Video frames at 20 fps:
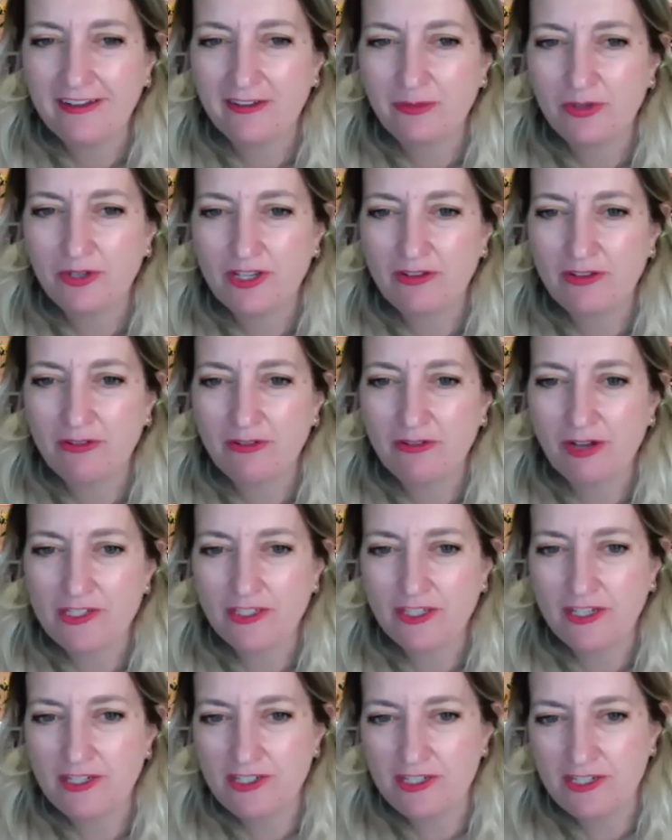well,
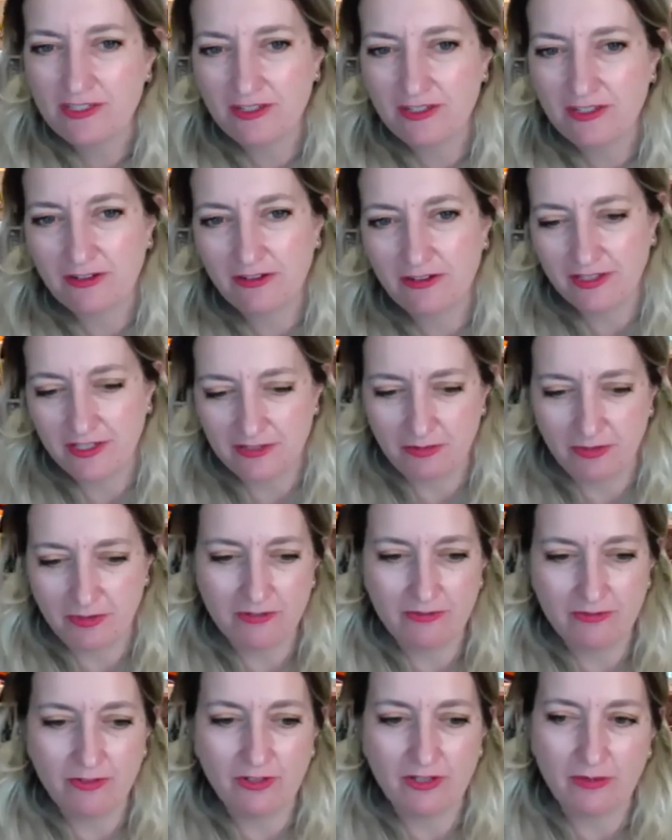congratulations on all these
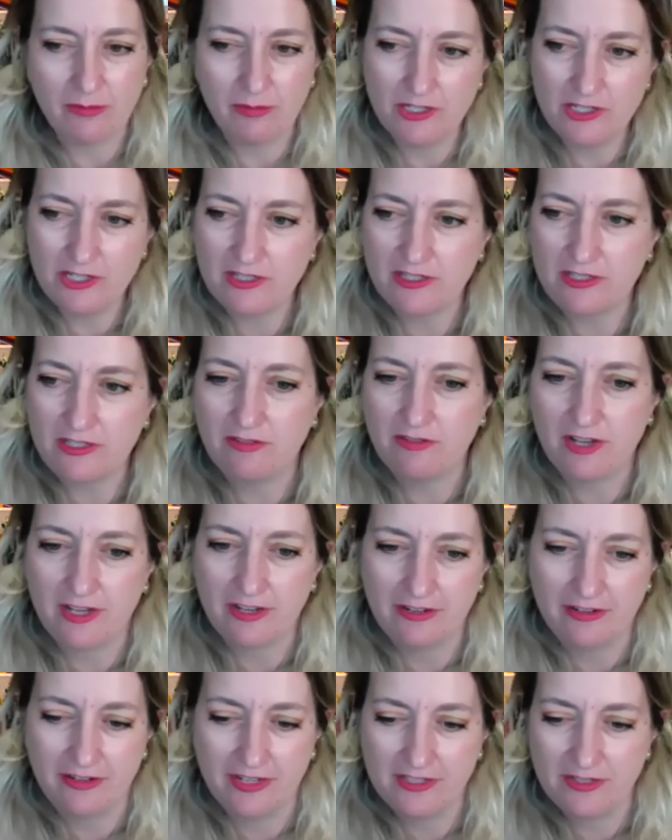wonderful commissions you've
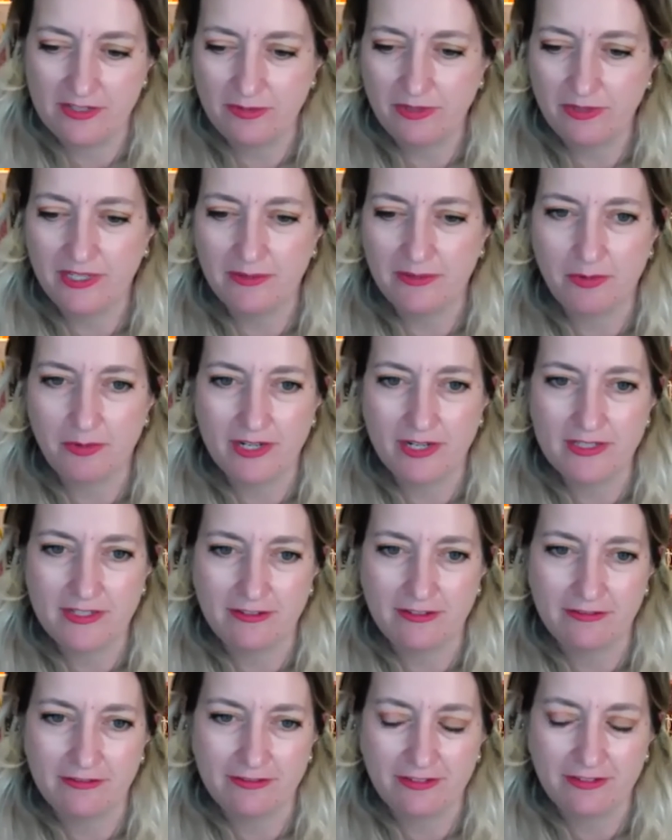gotten. That's really
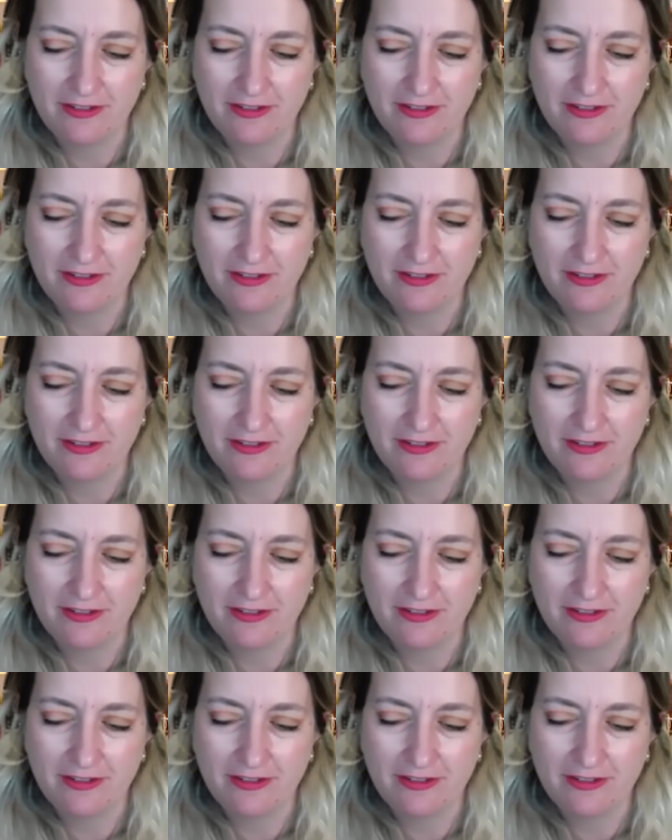impressive.